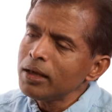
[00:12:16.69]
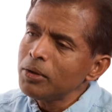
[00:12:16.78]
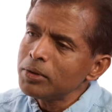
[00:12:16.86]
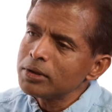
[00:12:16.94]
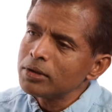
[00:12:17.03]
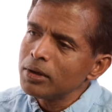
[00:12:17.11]
I
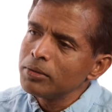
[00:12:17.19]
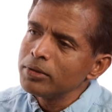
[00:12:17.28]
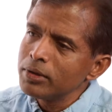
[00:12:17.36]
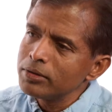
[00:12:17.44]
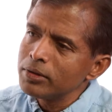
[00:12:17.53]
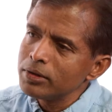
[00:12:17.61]
think with,
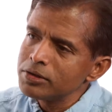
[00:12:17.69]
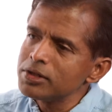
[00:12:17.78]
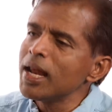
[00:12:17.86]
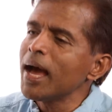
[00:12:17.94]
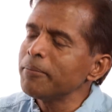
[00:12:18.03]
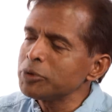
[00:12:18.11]
with the,
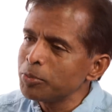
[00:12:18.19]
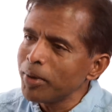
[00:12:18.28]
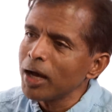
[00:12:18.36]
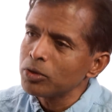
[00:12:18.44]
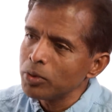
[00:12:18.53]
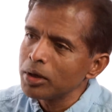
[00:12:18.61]
Snap's
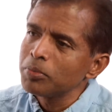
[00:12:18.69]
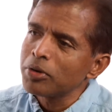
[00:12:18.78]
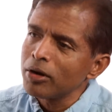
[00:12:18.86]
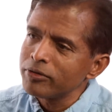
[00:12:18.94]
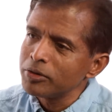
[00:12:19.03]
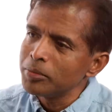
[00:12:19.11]
pathway to
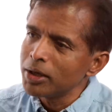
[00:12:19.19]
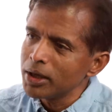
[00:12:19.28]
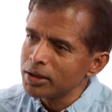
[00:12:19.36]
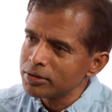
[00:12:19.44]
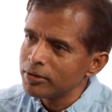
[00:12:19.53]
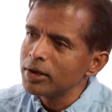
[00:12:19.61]

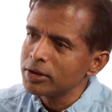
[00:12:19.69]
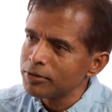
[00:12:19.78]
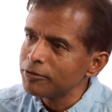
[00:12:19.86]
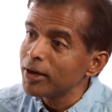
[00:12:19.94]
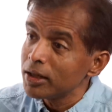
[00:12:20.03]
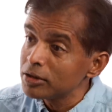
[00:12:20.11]
profitability is,
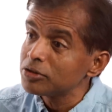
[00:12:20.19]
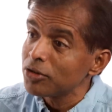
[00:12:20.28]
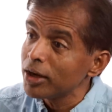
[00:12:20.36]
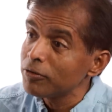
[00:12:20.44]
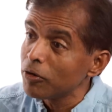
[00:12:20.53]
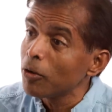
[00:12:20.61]
is a fairly
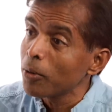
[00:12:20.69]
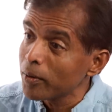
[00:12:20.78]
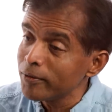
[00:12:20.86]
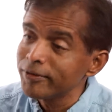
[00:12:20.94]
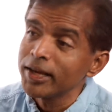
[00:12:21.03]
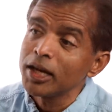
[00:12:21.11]

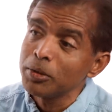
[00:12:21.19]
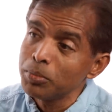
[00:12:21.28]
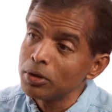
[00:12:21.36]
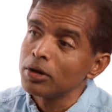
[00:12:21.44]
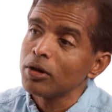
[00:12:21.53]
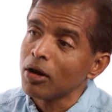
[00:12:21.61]
straightforward and if they
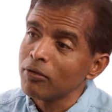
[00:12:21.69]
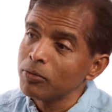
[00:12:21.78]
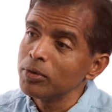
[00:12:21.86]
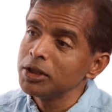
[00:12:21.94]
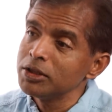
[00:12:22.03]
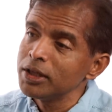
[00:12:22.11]
can pull it
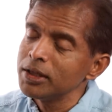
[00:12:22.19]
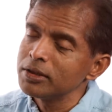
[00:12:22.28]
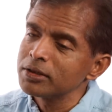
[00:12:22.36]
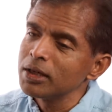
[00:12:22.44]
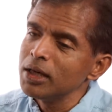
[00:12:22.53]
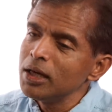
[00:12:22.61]
off, which mm
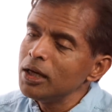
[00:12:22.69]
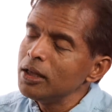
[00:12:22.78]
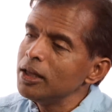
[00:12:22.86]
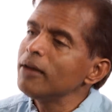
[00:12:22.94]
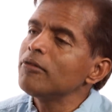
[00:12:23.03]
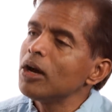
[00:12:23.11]
-hmm. is
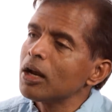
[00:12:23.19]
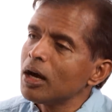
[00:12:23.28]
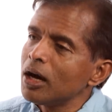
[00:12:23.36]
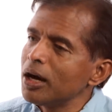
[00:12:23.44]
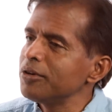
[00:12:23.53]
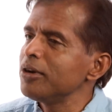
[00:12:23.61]
they've got
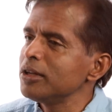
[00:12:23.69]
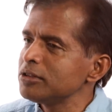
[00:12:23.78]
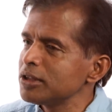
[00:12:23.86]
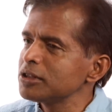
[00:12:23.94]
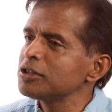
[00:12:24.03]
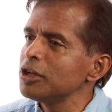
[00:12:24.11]

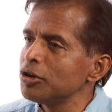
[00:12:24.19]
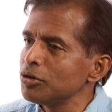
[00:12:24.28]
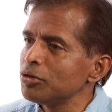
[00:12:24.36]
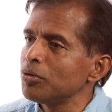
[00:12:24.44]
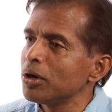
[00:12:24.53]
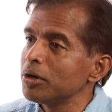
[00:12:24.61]
160
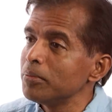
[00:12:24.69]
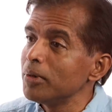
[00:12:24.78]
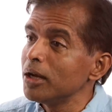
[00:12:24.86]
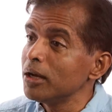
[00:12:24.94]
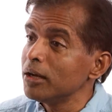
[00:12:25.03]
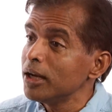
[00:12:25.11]
to 200
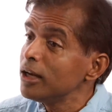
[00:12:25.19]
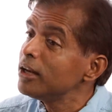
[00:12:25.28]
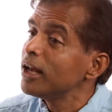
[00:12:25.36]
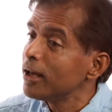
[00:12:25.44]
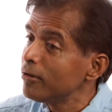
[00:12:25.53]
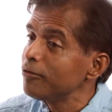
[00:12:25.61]

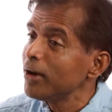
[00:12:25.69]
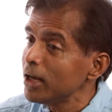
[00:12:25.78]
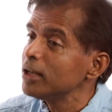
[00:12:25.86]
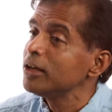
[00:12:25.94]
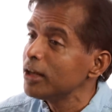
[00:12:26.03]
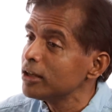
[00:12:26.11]
million
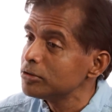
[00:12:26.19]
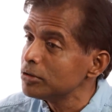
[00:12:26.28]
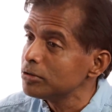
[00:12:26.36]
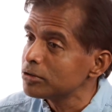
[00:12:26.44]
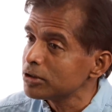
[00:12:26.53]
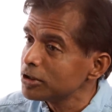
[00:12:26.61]
fairly
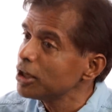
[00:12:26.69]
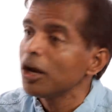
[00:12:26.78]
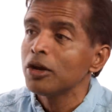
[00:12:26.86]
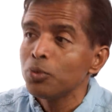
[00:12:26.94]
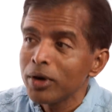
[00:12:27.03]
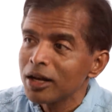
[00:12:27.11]
intense users. They're
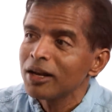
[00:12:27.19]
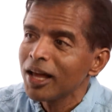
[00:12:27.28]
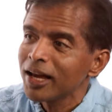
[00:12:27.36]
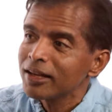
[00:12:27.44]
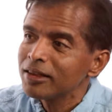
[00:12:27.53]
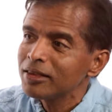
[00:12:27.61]
not mm -hmm.
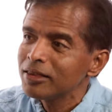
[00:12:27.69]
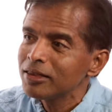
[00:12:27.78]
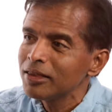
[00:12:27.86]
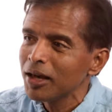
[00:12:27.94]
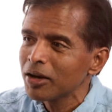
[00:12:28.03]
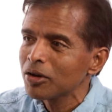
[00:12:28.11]
Twitter-like,
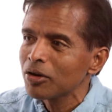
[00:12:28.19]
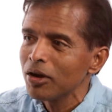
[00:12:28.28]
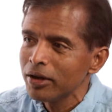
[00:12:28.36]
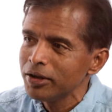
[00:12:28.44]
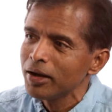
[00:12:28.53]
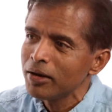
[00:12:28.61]
they're,
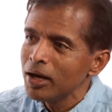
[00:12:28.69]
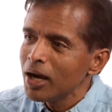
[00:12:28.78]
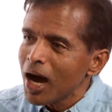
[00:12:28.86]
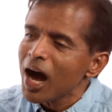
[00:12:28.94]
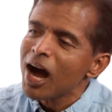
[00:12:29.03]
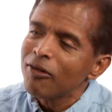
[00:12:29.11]
they're
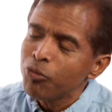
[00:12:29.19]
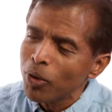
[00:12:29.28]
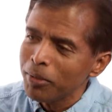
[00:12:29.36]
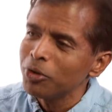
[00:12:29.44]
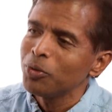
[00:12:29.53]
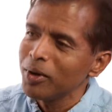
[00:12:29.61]

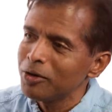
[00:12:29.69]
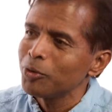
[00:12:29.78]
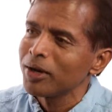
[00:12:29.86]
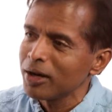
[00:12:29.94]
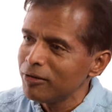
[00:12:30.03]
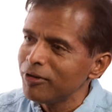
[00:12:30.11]
halfway between
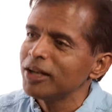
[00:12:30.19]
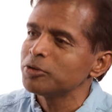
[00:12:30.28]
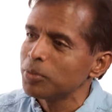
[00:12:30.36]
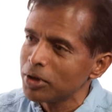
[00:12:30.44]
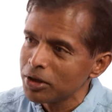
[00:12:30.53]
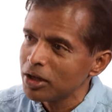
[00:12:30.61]
Twitter and
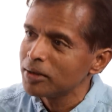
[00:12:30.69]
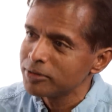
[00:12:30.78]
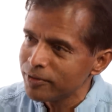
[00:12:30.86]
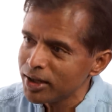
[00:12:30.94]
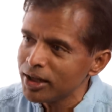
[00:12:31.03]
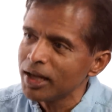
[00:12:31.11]
Facebook in
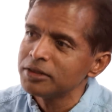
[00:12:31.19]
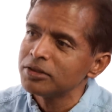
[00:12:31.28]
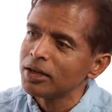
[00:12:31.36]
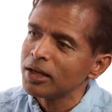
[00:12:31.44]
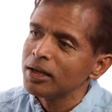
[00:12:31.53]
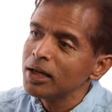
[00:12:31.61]
terms mm -hmm. of mm-hmm.
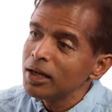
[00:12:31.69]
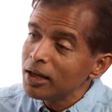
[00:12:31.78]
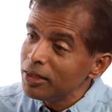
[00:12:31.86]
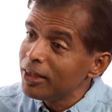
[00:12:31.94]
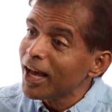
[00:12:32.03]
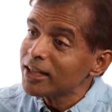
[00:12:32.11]
intensity.
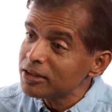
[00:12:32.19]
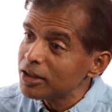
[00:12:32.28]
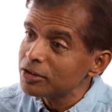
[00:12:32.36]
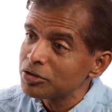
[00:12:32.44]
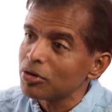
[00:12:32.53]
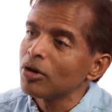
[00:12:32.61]
Mm -hmm.
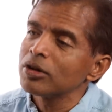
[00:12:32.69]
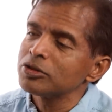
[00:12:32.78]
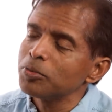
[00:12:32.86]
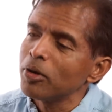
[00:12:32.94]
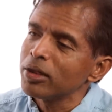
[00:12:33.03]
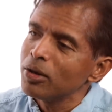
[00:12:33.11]
That's their
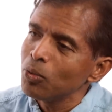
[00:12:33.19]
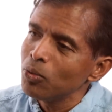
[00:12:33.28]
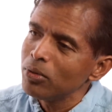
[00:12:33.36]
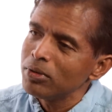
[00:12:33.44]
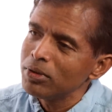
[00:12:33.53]
strongest point. The,